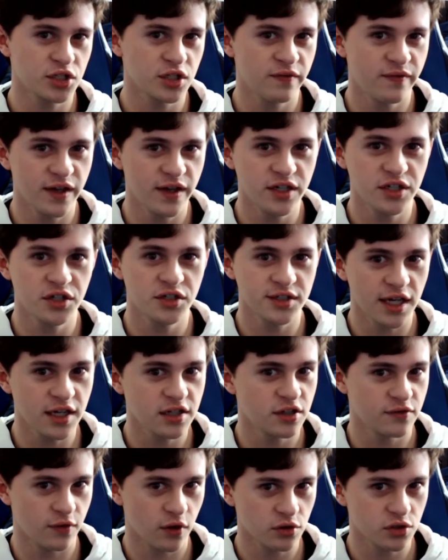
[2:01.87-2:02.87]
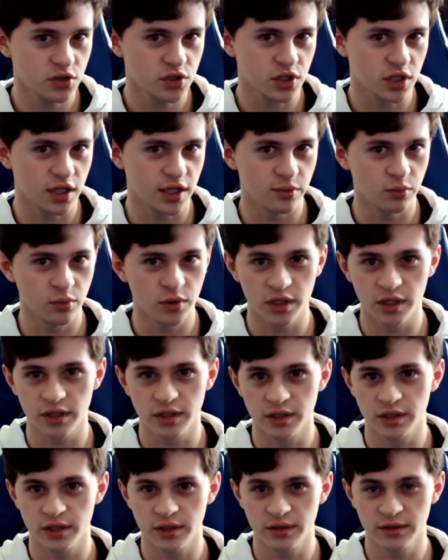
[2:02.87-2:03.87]
Avengers: Age of Ultron,
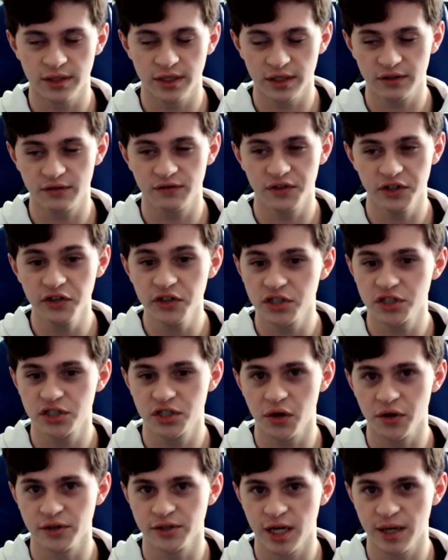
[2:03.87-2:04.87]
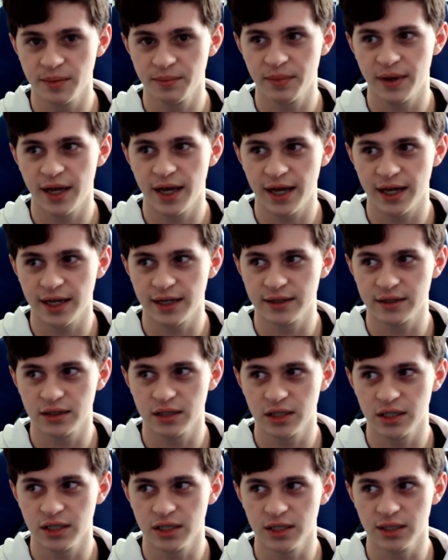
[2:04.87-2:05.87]
where Nick Fury shows up at
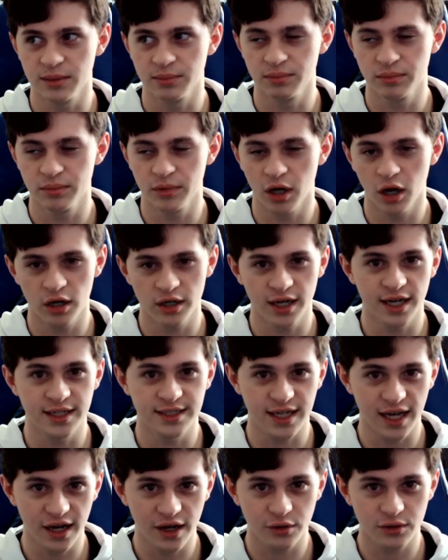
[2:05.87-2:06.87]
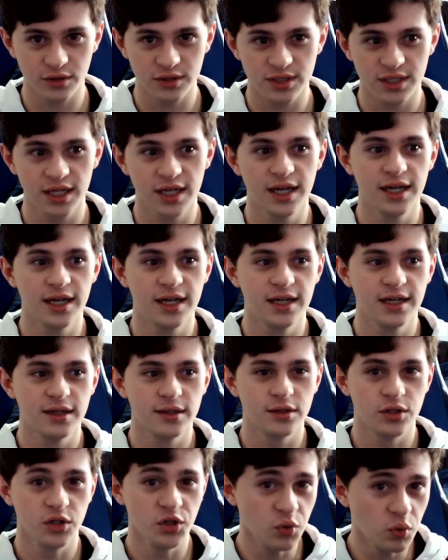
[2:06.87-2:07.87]
uh, Hawkeye's house,
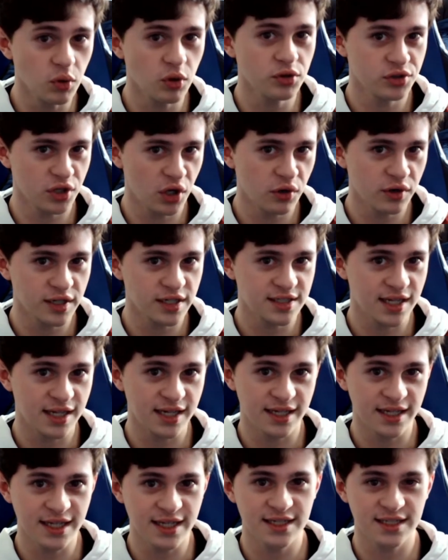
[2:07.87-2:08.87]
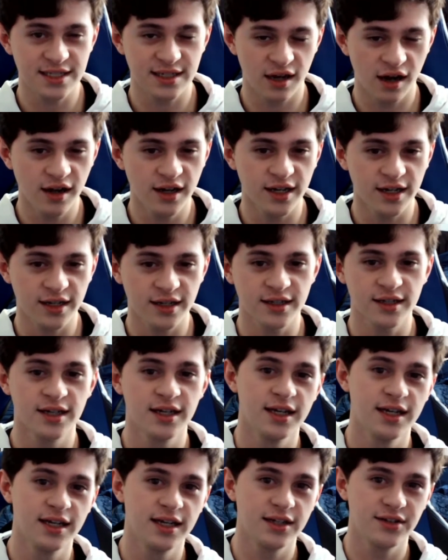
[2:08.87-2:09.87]
you will notice that he is cutting
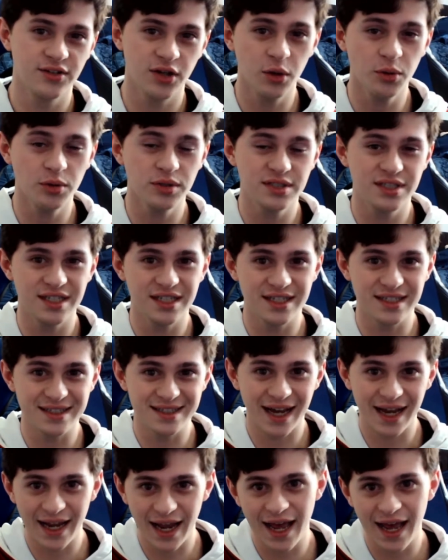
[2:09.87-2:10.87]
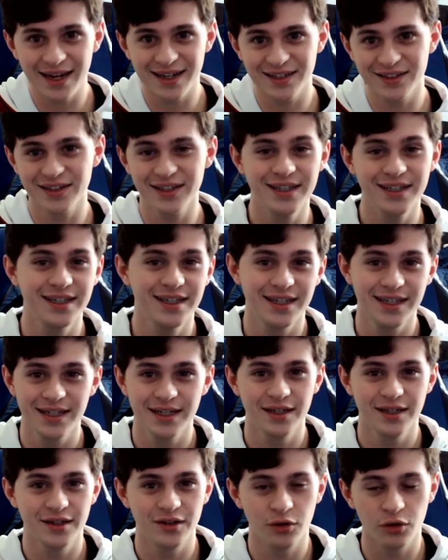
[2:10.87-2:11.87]
toast diagonally,
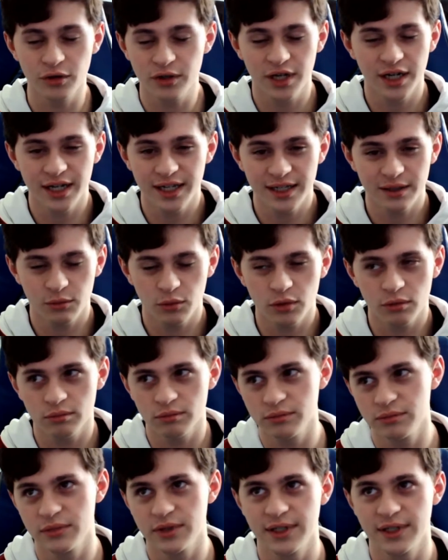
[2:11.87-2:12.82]
or cutting well.